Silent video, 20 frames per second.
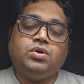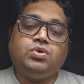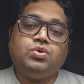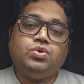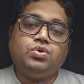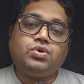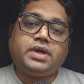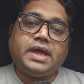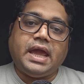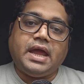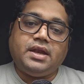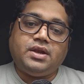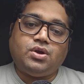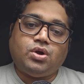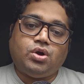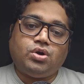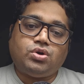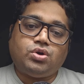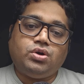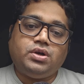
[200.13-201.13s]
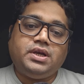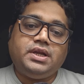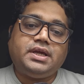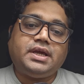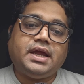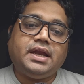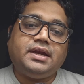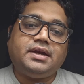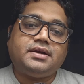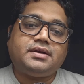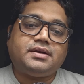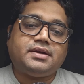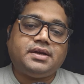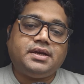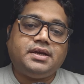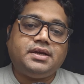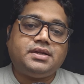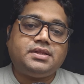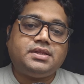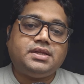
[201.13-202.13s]
who can not only can
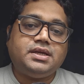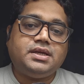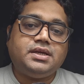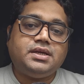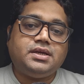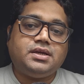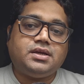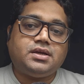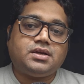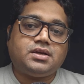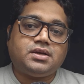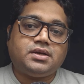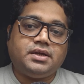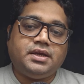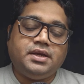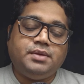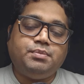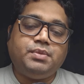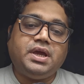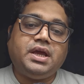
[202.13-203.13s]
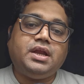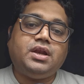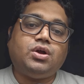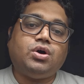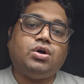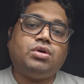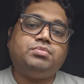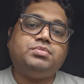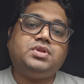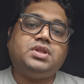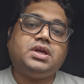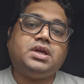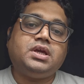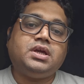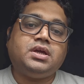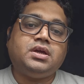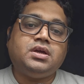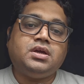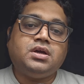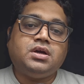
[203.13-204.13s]
read the email of
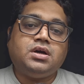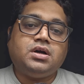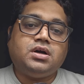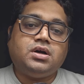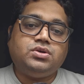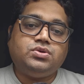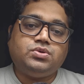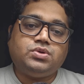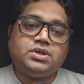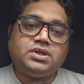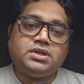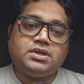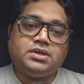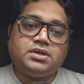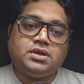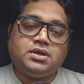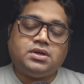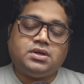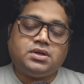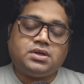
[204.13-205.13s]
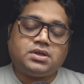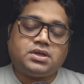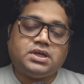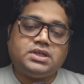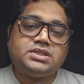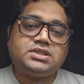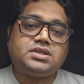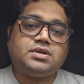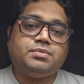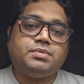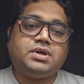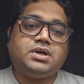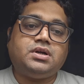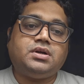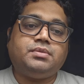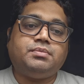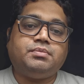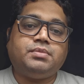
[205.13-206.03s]
the your customer,